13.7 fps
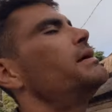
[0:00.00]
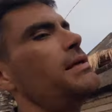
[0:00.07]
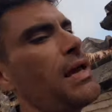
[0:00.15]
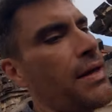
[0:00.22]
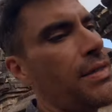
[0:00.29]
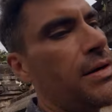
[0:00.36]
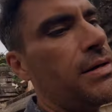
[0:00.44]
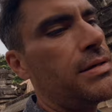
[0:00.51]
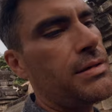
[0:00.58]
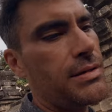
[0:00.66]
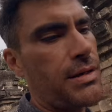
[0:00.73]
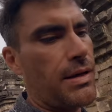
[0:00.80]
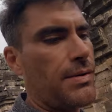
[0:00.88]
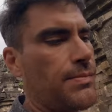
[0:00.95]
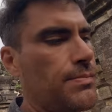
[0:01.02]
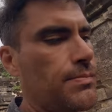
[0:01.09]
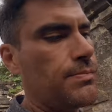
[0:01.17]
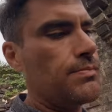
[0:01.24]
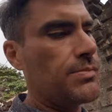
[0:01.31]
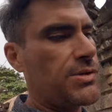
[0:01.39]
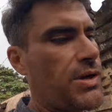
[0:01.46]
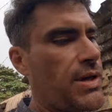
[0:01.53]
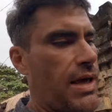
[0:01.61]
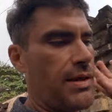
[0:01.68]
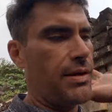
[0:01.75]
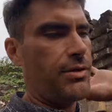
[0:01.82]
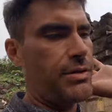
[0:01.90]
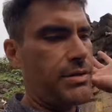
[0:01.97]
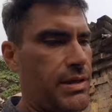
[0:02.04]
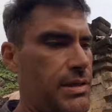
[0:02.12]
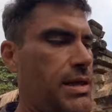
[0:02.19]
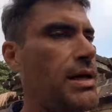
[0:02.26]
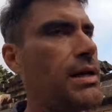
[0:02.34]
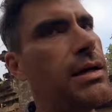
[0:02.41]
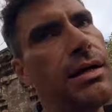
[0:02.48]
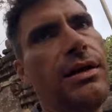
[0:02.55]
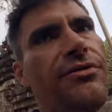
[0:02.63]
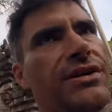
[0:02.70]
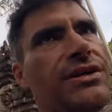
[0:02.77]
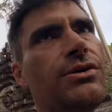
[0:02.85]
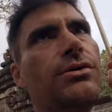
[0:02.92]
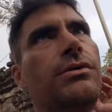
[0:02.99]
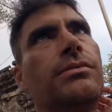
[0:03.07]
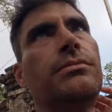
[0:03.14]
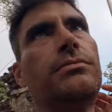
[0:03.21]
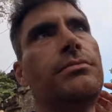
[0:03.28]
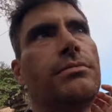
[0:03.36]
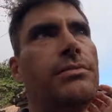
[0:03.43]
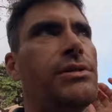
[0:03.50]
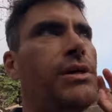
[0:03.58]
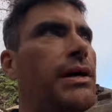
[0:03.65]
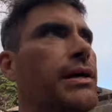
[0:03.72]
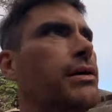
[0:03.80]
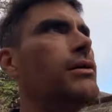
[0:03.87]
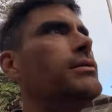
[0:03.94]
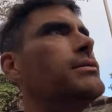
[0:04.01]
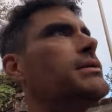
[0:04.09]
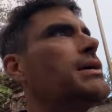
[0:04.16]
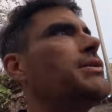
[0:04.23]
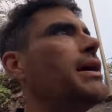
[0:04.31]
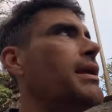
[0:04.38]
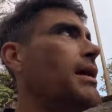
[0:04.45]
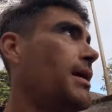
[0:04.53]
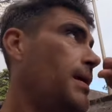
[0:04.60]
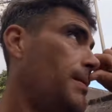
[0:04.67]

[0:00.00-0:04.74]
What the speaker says: yeah, there's, so yeah, there is an official, sorry, I got sidetracked.